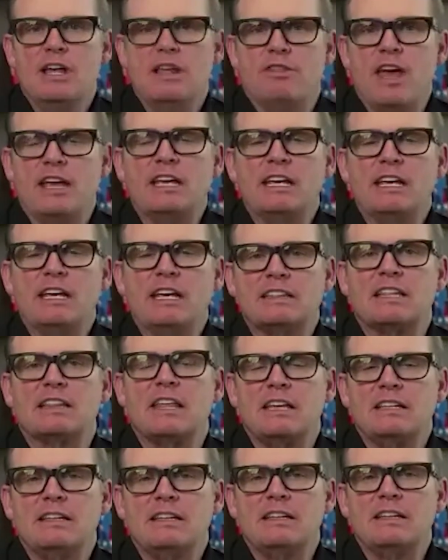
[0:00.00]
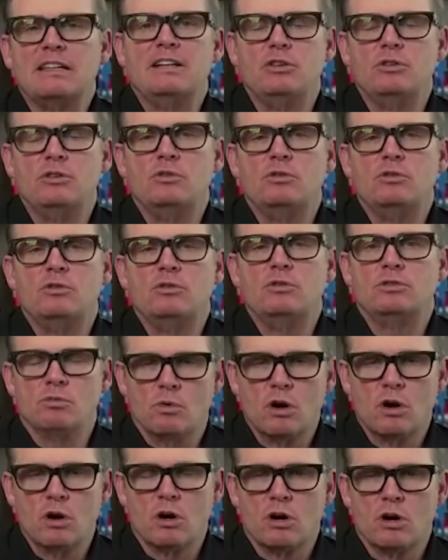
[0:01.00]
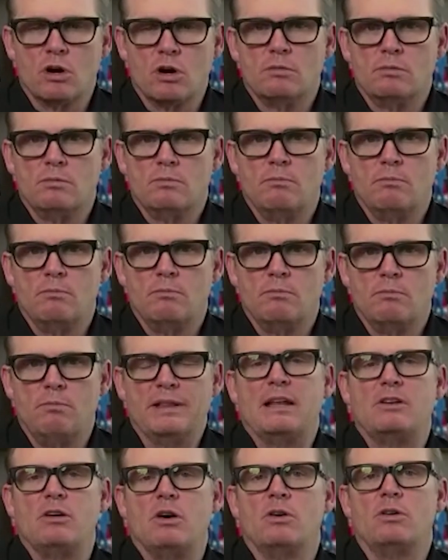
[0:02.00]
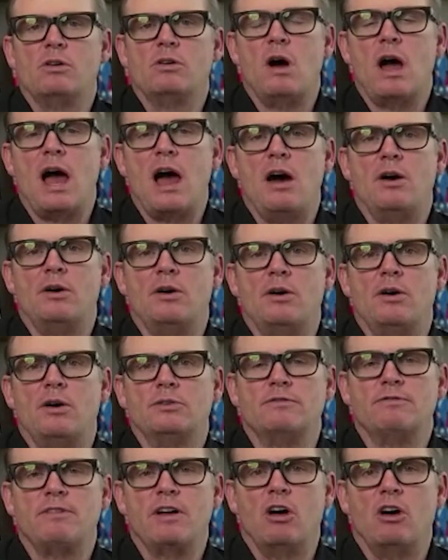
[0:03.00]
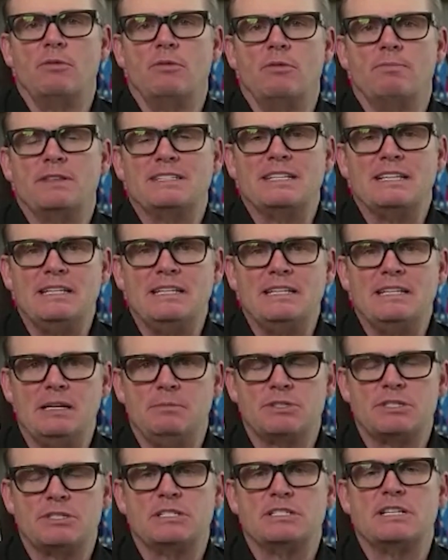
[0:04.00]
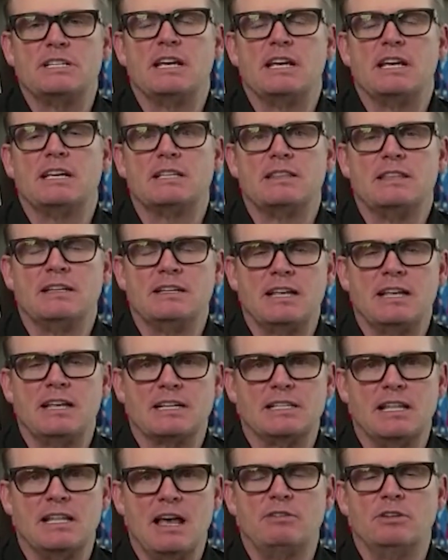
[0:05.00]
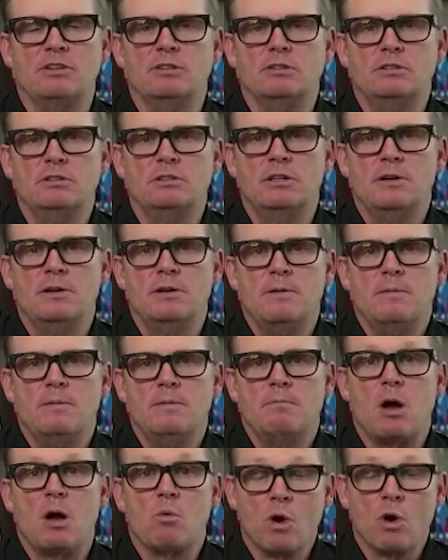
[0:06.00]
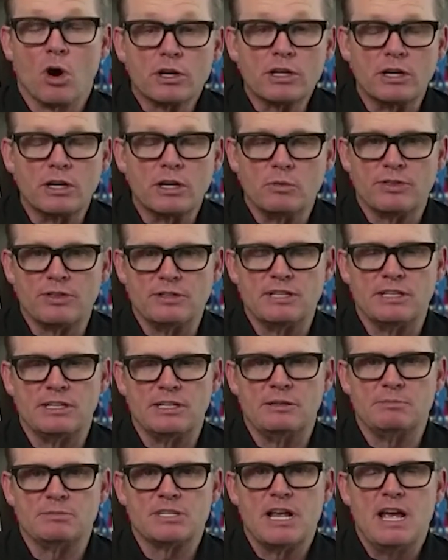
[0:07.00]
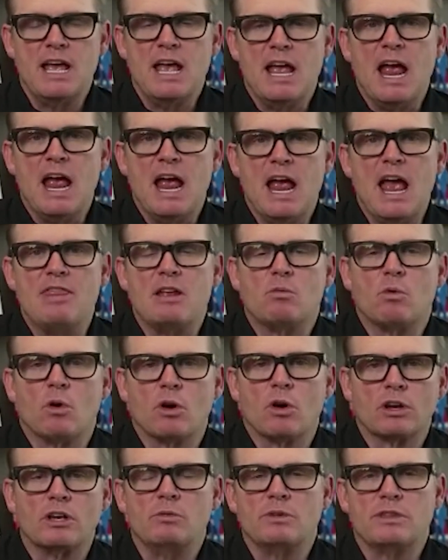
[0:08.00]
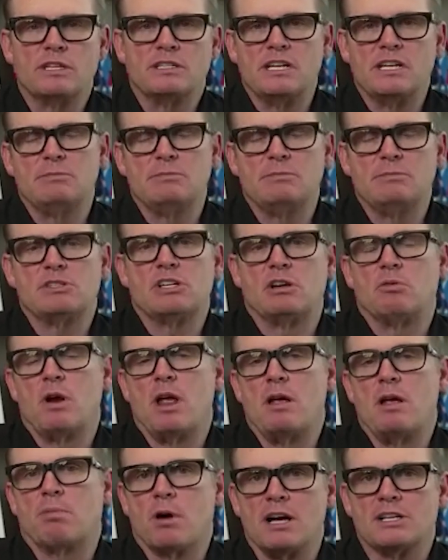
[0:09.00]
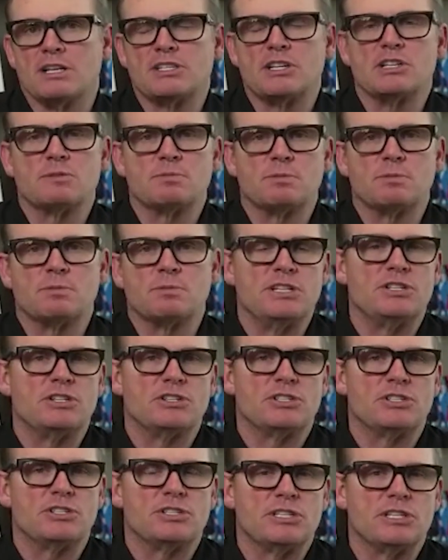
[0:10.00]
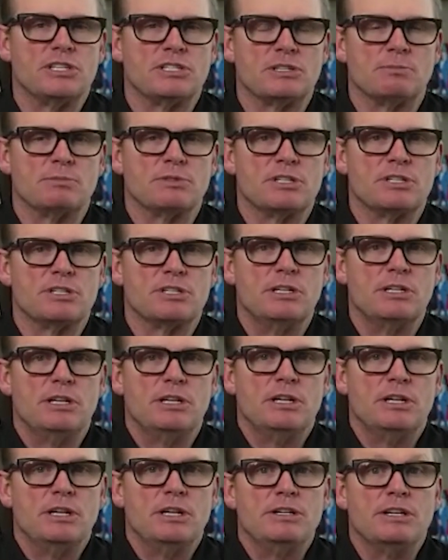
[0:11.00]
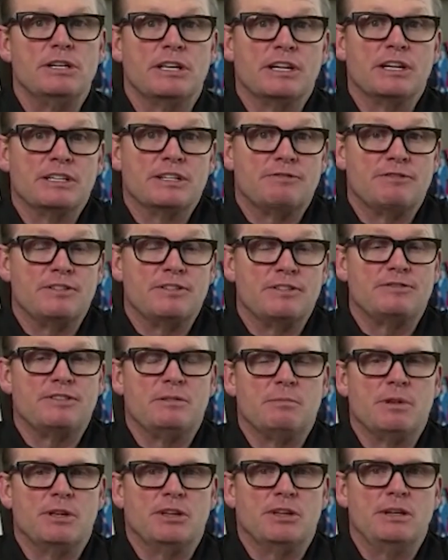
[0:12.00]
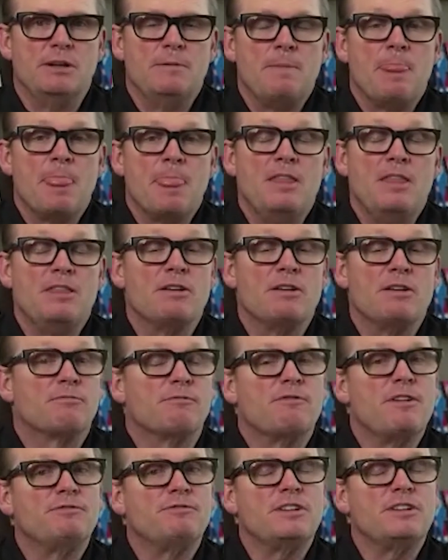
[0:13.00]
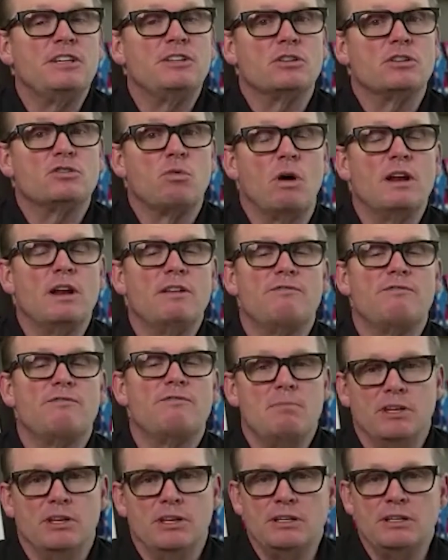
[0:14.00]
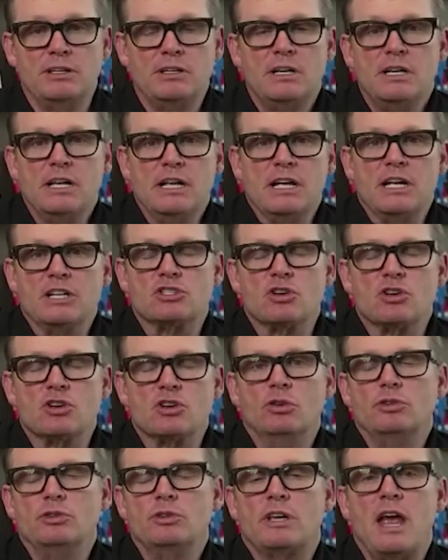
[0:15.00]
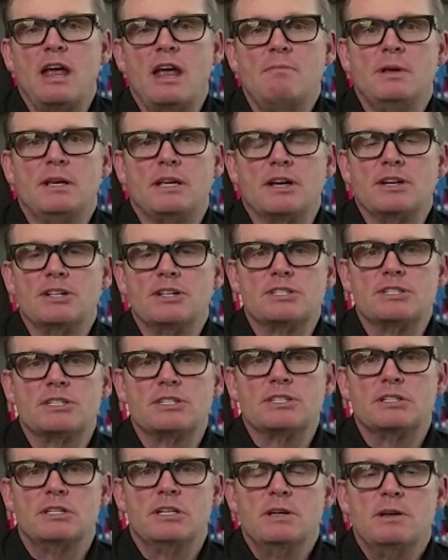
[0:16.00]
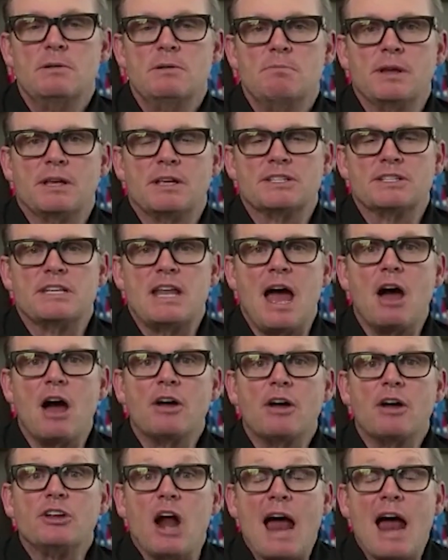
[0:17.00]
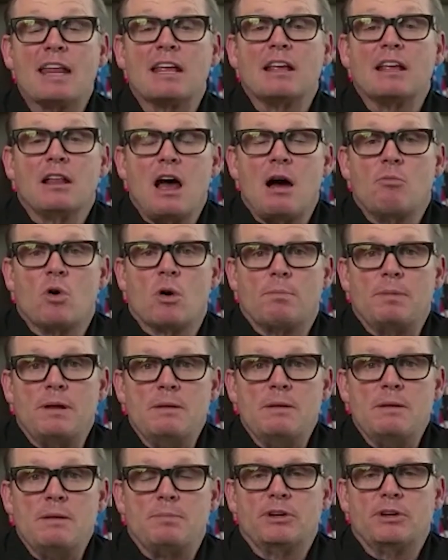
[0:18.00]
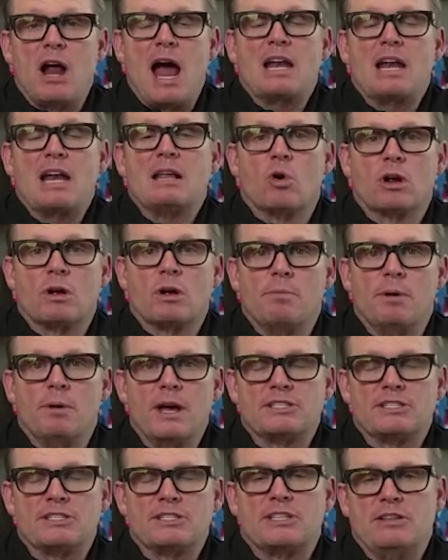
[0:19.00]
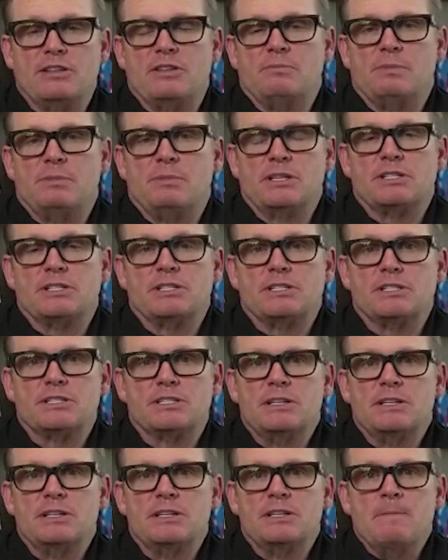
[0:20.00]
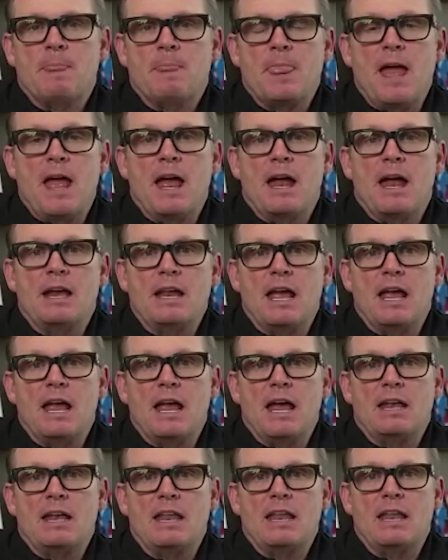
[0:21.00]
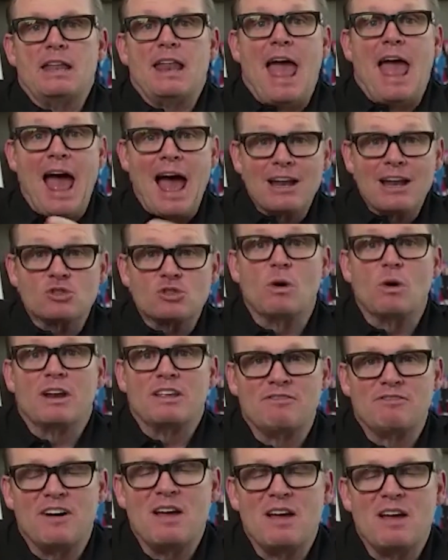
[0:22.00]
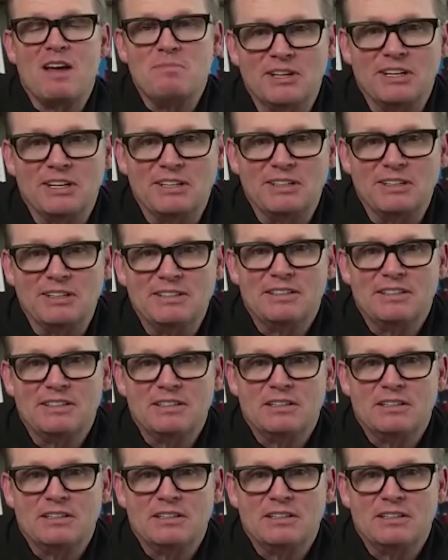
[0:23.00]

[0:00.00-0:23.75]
they can get the thing they do to work but they don't know how to develop the teams to take it to the next level by working with the teams and then working with the teams to create process procedures and systems to get it to 15 million and then yeah. from 15 to 25 million it's a whole new game because because now you're adding a lot more people you're adding more complexity to the business and and then at 25 million